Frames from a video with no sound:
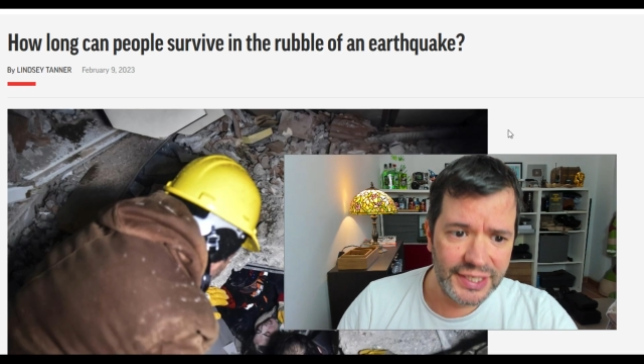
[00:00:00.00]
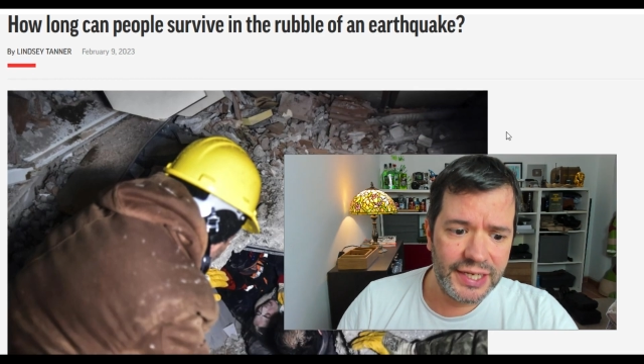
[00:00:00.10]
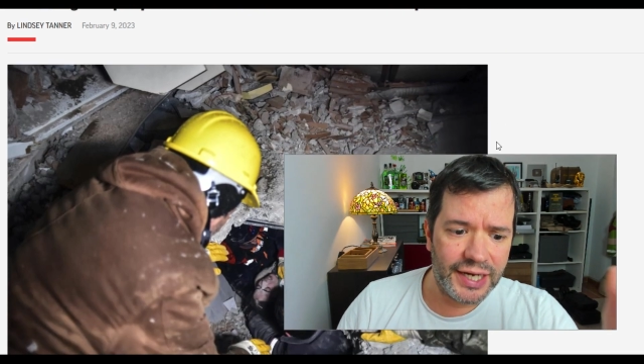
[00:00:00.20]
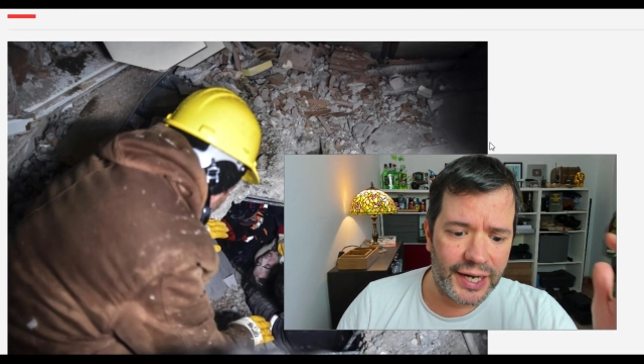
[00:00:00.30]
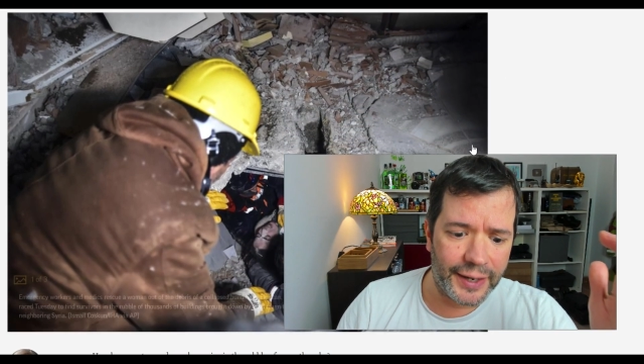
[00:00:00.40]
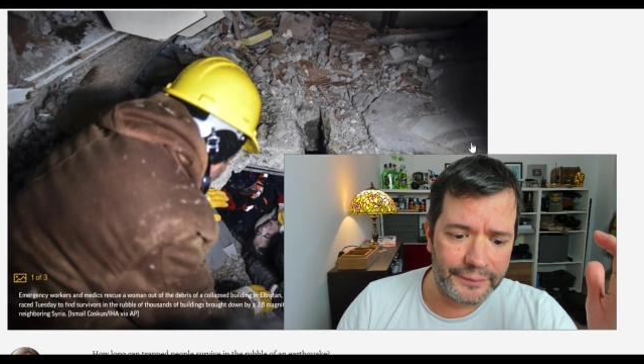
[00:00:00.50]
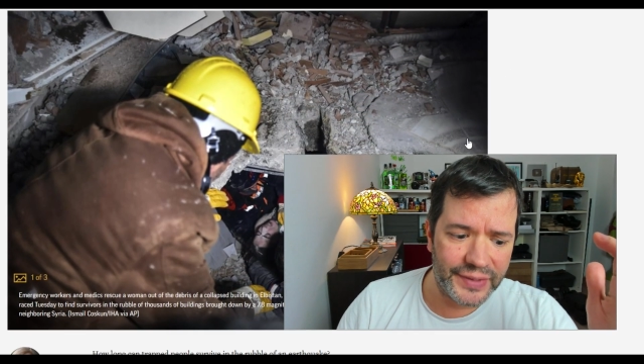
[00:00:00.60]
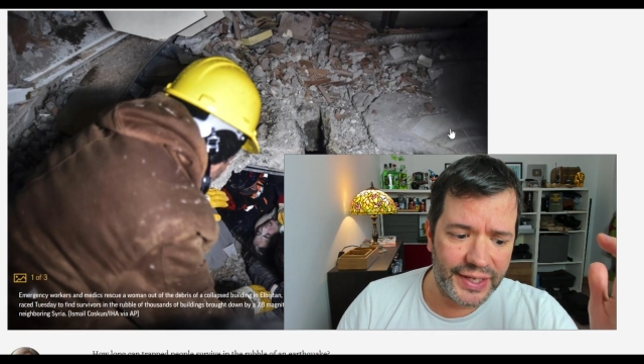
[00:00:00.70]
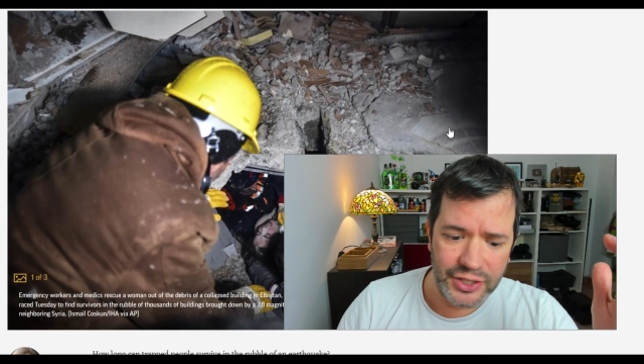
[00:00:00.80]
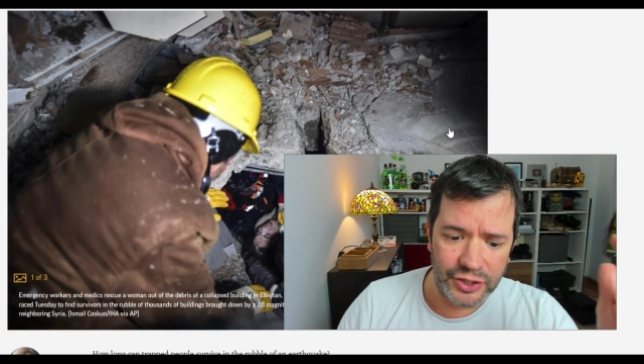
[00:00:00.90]
um,
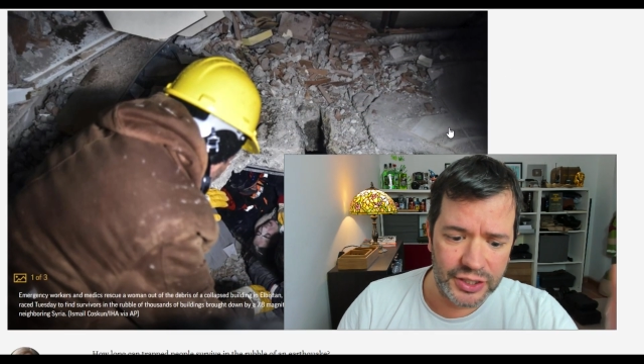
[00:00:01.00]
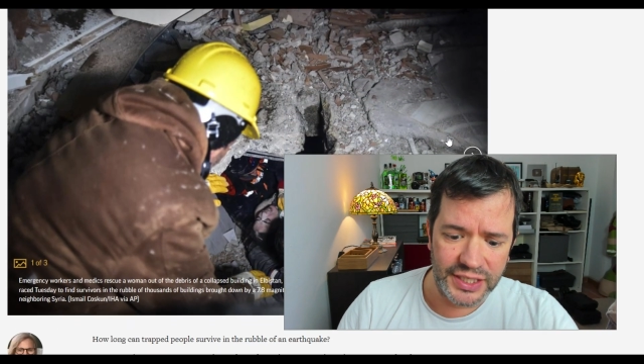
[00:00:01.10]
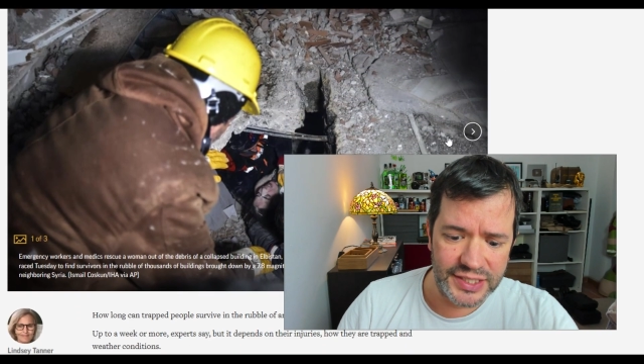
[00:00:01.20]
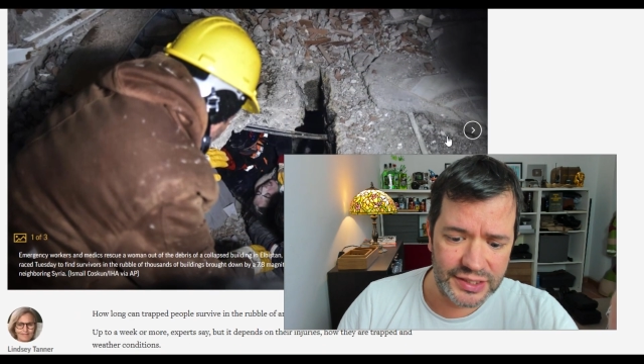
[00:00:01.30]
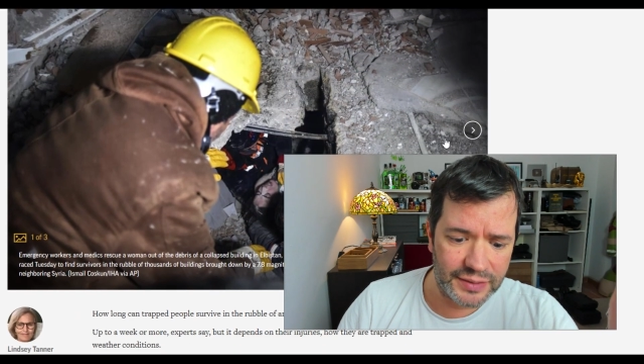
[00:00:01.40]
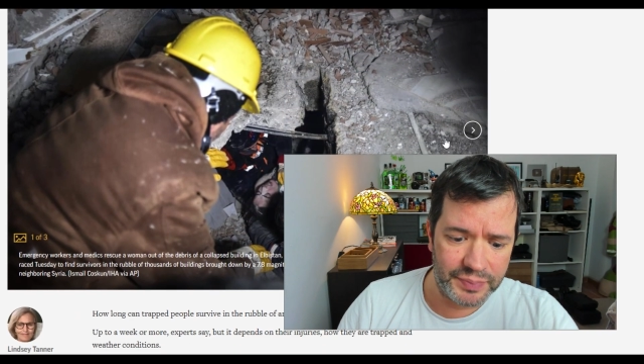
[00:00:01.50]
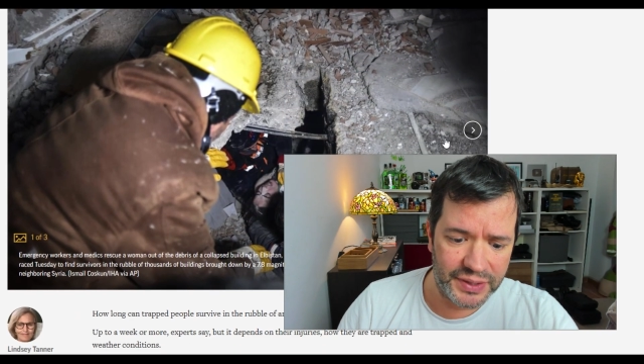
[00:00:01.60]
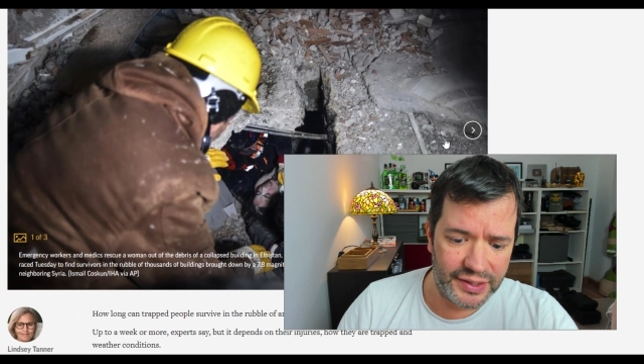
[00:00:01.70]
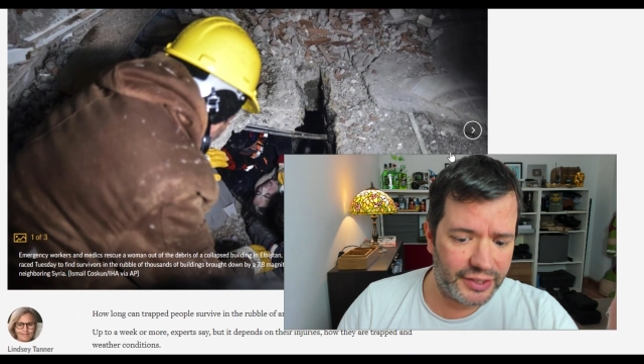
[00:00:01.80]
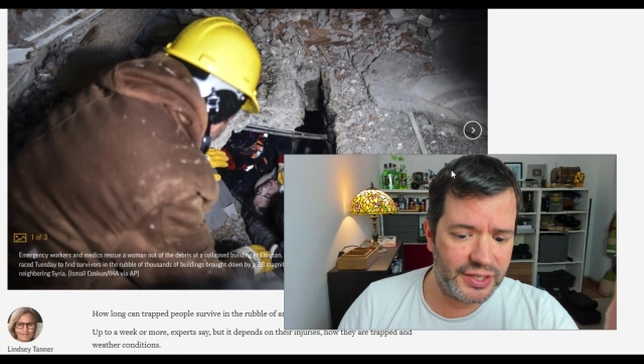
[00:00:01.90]
it could easily
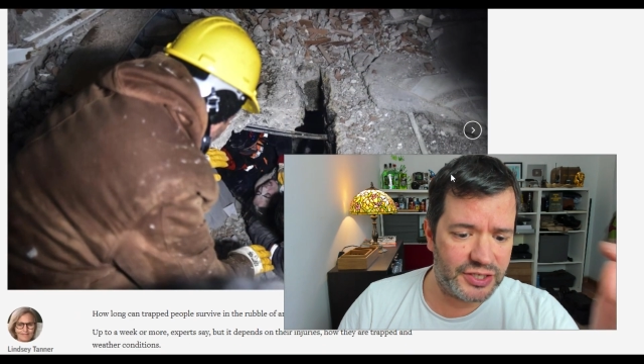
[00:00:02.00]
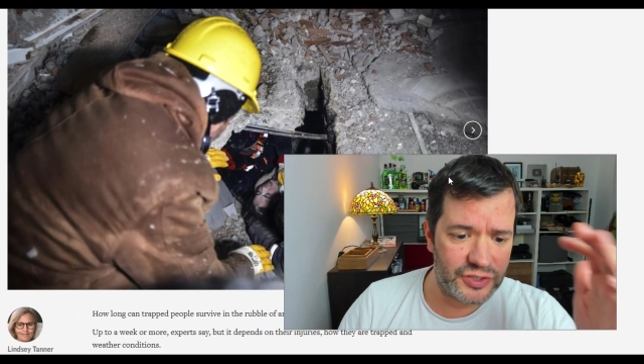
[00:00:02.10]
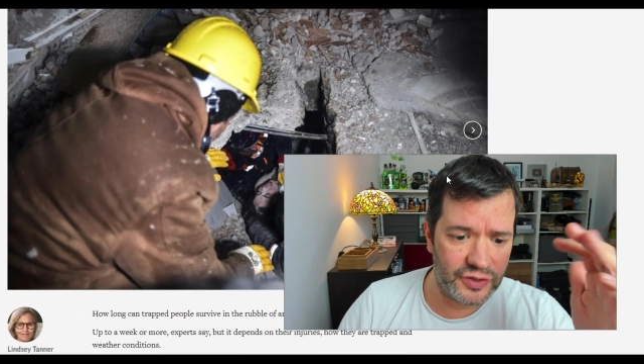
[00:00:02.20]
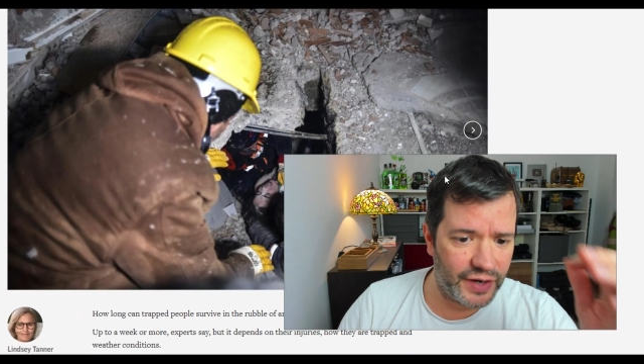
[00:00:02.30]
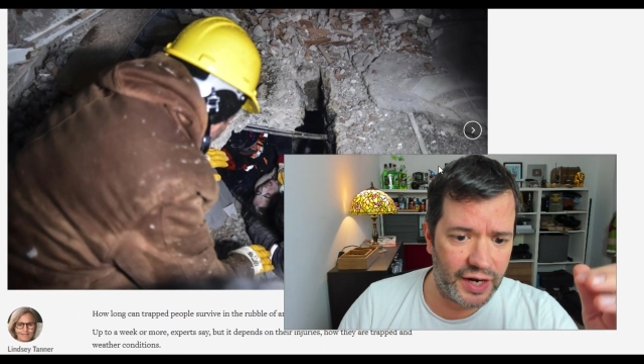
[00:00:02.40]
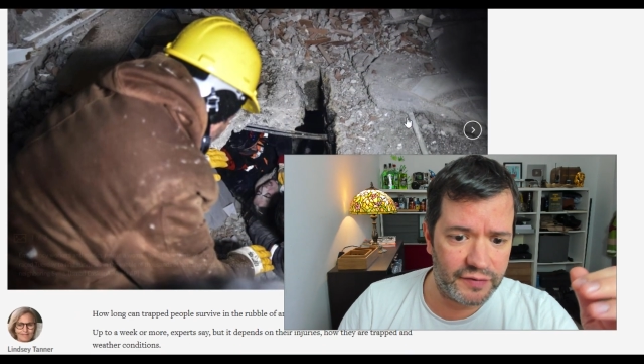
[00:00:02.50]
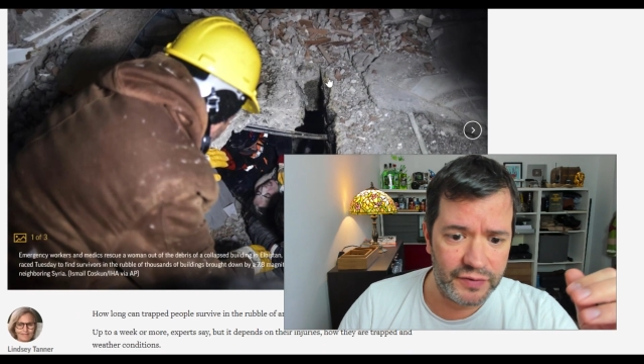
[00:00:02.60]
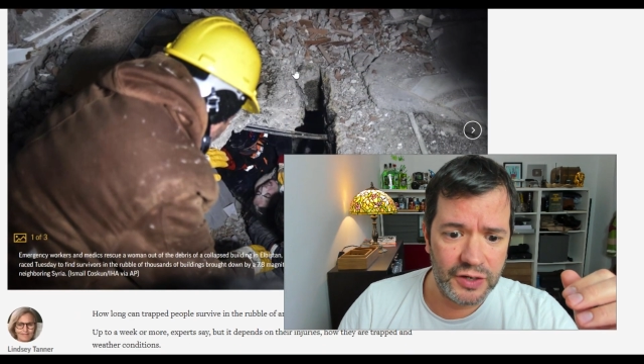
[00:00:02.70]
be that you can survive